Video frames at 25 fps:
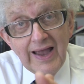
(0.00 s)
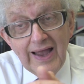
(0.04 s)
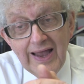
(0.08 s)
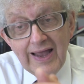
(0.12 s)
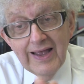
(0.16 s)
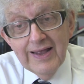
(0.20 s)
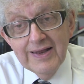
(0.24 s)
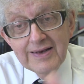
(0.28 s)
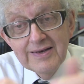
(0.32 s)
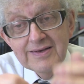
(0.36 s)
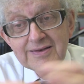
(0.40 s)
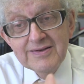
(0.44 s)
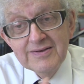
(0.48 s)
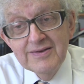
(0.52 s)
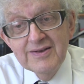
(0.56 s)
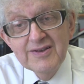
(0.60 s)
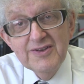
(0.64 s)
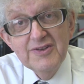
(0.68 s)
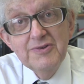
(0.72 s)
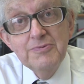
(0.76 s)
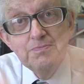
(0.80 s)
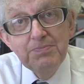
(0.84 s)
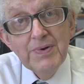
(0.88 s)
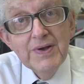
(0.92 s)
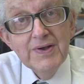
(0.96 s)
and
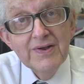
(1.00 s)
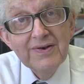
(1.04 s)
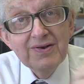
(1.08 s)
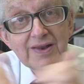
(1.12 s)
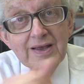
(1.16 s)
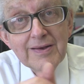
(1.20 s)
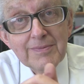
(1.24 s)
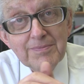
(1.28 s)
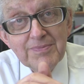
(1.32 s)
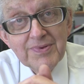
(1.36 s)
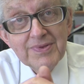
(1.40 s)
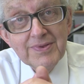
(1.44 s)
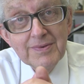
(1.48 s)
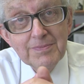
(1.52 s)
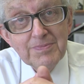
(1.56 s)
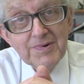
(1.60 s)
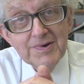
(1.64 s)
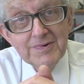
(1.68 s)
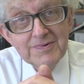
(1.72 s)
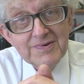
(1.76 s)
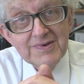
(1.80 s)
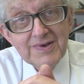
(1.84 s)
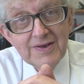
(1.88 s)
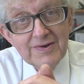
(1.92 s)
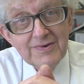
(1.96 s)
you burn up the
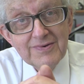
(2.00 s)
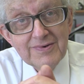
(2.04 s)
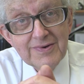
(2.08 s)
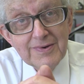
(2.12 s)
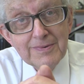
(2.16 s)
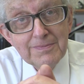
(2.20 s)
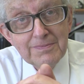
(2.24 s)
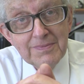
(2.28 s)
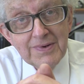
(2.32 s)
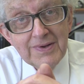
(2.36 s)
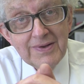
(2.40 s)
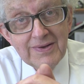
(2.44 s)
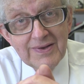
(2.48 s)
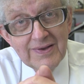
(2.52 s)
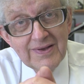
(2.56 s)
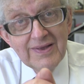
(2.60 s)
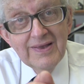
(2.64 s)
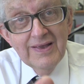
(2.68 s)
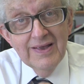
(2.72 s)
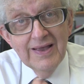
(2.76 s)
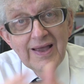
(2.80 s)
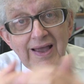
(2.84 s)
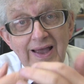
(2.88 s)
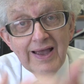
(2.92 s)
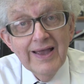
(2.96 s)
plutonium
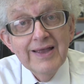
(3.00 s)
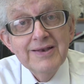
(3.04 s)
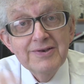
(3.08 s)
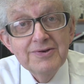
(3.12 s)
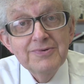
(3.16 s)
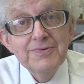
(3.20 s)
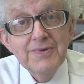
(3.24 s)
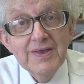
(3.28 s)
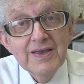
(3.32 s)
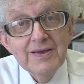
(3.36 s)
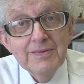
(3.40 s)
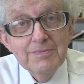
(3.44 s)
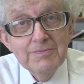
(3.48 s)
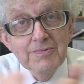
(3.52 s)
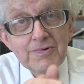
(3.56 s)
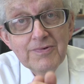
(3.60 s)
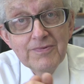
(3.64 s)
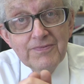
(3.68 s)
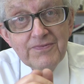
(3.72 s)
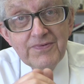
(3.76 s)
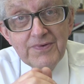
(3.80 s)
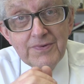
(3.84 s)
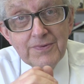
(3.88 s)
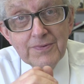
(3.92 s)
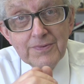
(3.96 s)
and you get
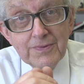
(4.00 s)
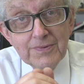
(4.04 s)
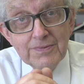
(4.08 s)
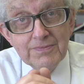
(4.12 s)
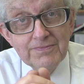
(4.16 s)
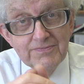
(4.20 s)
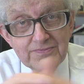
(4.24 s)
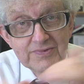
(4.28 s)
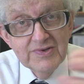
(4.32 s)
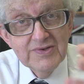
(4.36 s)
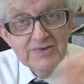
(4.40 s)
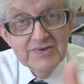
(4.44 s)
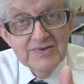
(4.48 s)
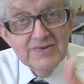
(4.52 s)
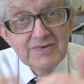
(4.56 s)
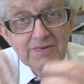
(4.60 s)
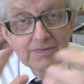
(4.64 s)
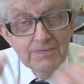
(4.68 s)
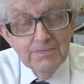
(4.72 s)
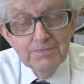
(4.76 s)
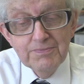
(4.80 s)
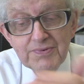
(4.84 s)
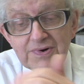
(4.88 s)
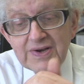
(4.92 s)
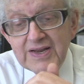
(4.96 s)
more fuel. It's
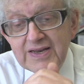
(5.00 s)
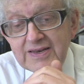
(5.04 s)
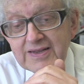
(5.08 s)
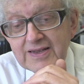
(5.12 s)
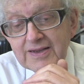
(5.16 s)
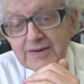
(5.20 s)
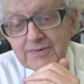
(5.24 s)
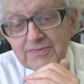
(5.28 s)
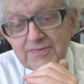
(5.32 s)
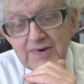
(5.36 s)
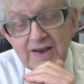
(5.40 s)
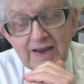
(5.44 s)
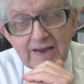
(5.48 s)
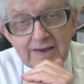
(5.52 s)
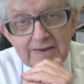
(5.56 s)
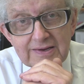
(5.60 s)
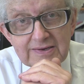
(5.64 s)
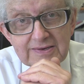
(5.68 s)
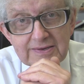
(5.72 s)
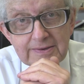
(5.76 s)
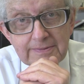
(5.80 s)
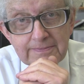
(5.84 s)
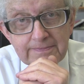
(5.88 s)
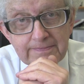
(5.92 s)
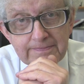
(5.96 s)
a breeding
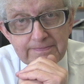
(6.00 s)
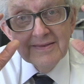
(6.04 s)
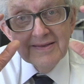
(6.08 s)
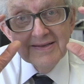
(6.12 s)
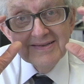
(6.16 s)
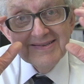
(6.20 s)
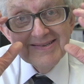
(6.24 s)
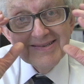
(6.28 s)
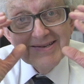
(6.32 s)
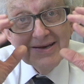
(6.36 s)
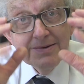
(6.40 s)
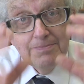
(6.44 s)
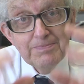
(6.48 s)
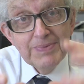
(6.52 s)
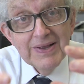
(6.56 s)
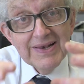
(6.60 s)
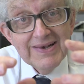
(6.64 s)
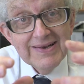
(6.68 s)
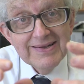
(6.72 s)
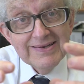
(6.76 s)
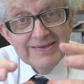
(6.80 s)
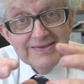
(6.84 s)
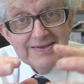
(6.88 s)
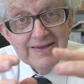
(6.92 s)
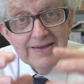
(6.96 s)
reactor. The
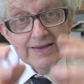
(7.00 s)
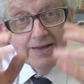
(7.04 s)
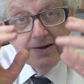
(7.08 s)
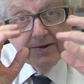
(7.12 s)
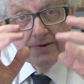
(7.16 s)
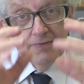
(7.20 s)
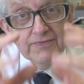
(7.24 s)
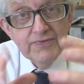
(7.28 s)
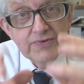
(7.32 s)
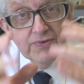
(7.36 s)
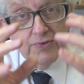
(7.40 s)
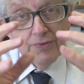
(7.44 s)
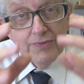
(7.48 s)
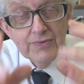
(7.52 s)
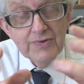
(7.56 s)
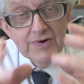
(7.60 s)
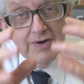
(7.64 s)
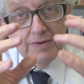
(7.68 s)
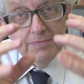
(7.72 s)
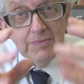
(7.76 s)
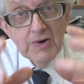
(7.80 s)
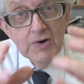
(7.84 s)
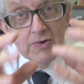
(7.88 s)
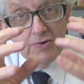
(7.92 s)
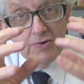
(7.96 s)
stability of thorium